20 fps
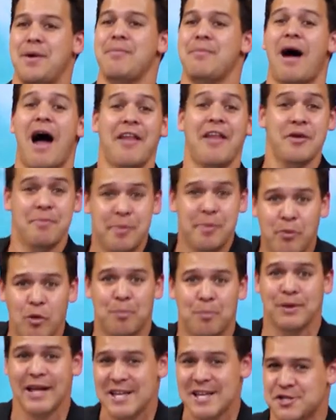other people
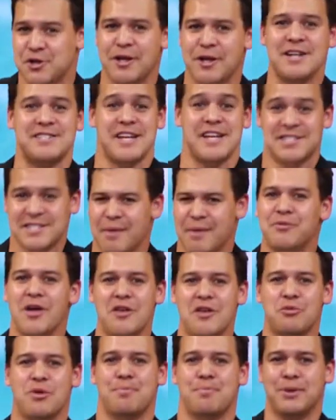place on us and
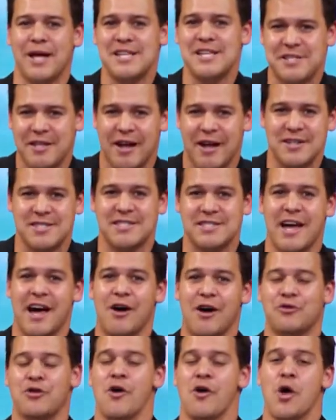sometimes we place on
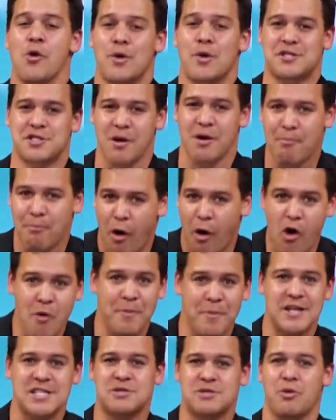ourselves, which are
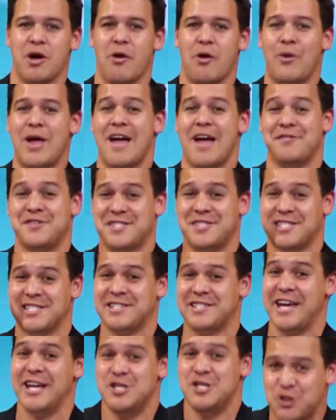moments where we have
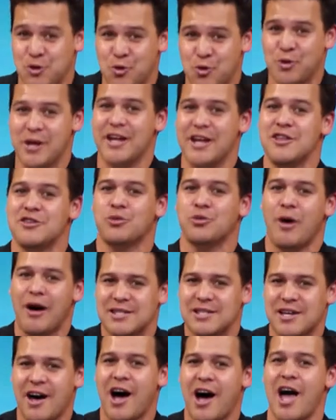scheduled into our
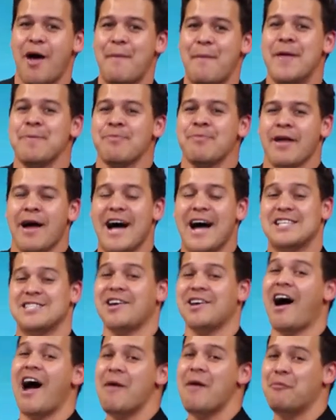time a
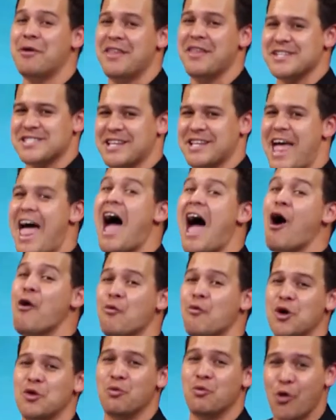time where there's an
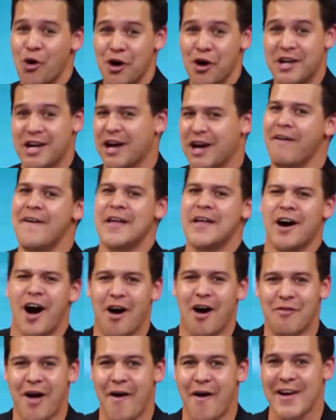outward working
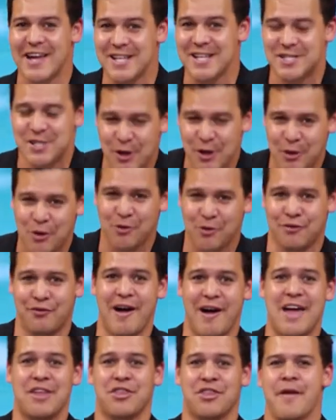of our internal
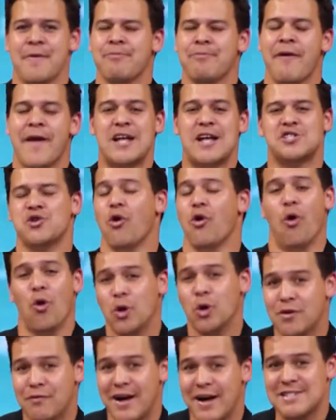faith. And so
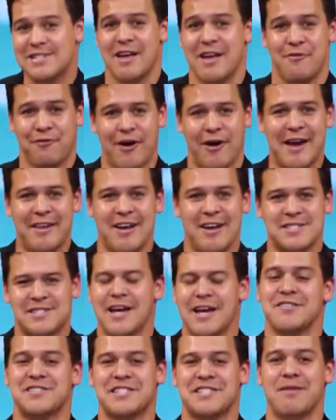all of us can find
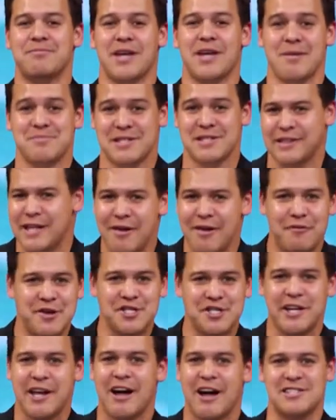ourselves sometimes
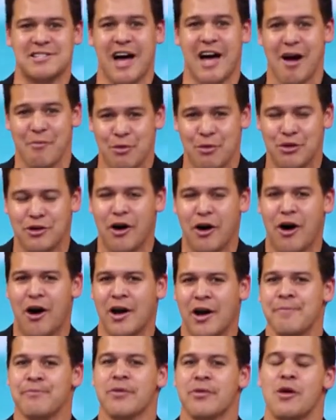leveraging our time with
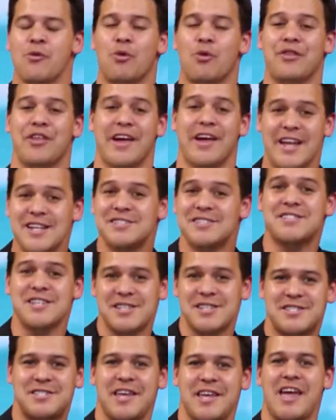God with
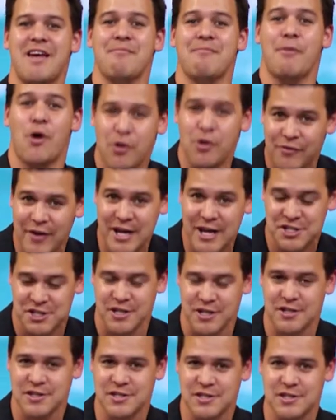insincere
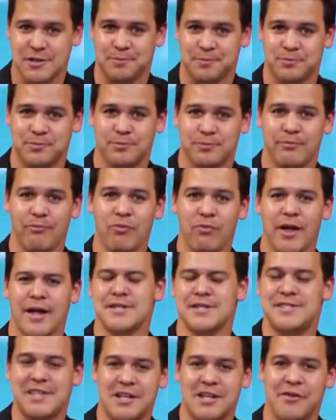motivations.
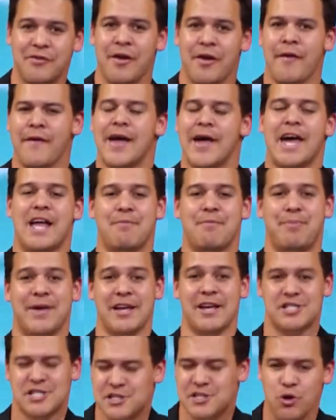Instead of
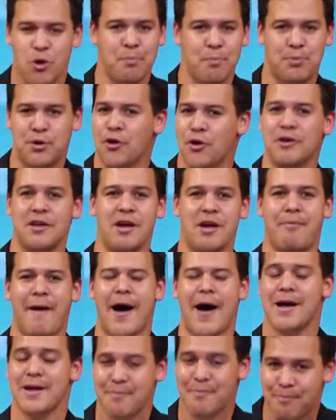being purely
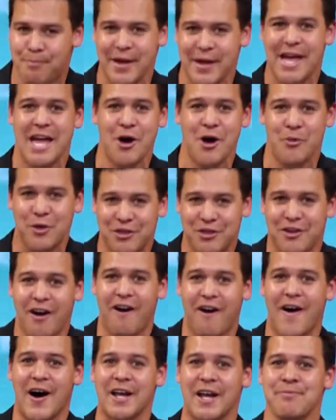about being with
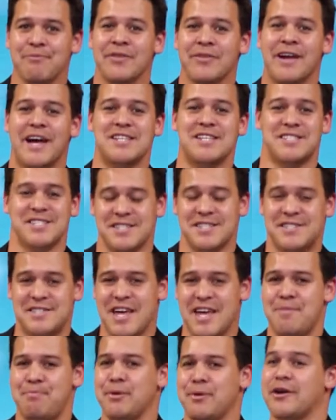God, it's
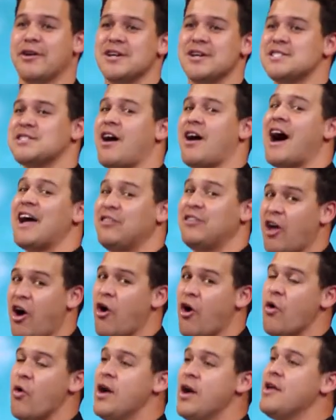instead because I
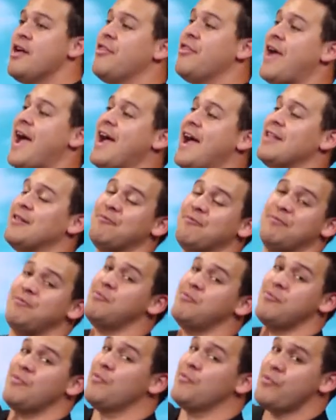know that
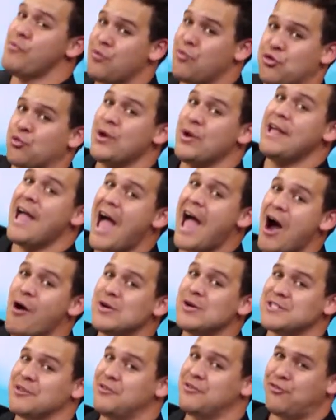in 3
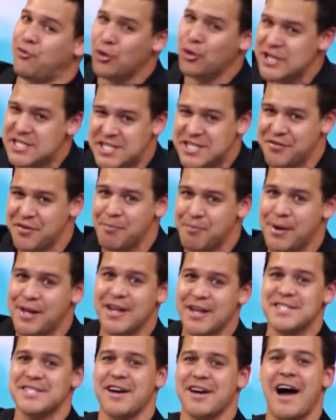hours and 47
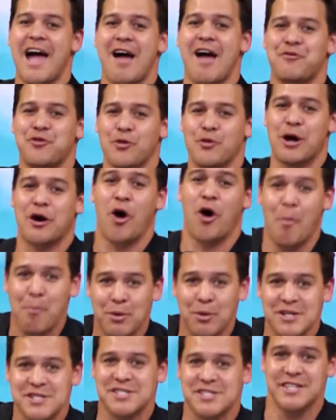minutes, I have to
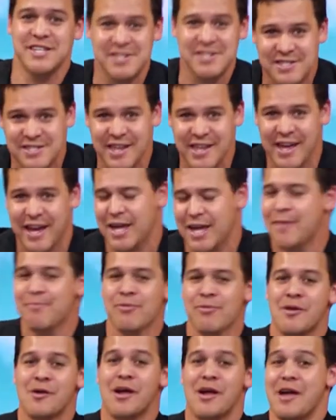accomplish this thing
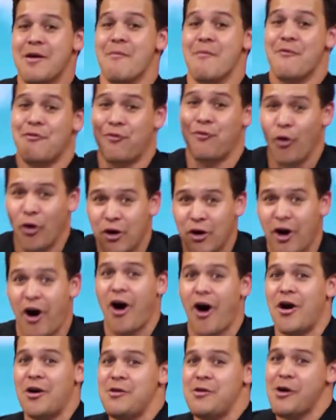for
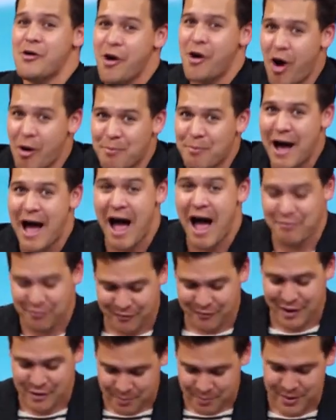God on behalf of
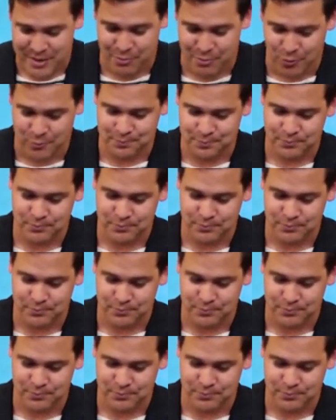other people.